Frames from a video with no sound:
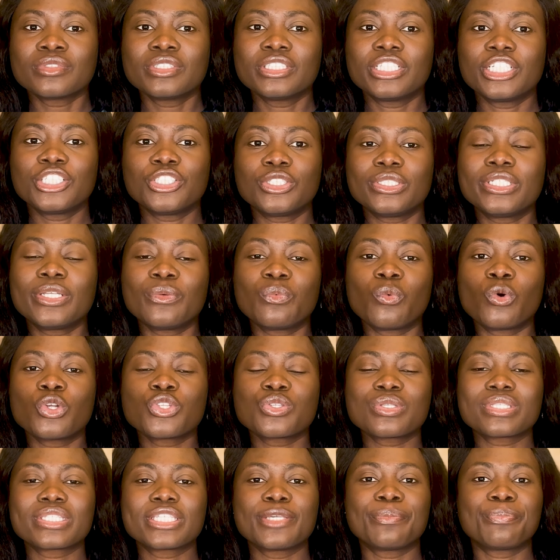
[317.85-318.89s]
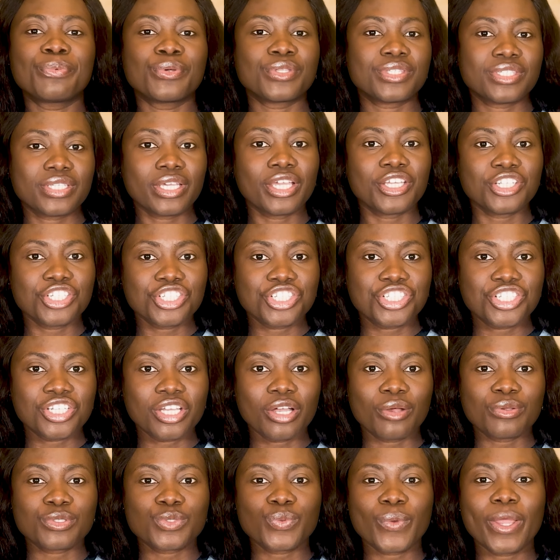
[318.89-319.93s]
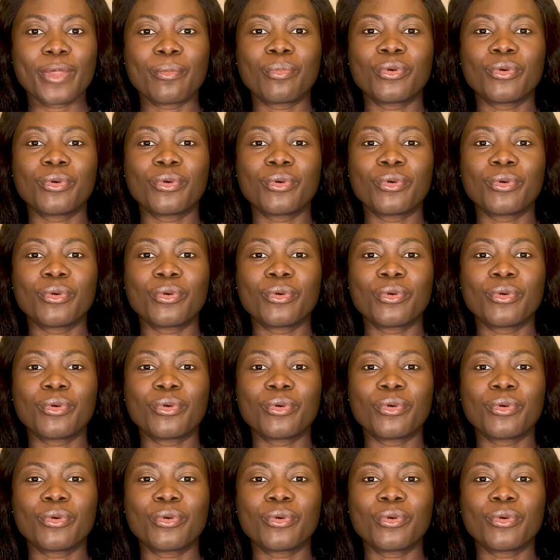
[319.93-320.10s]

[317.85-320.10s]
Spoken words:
want to see potentials, right?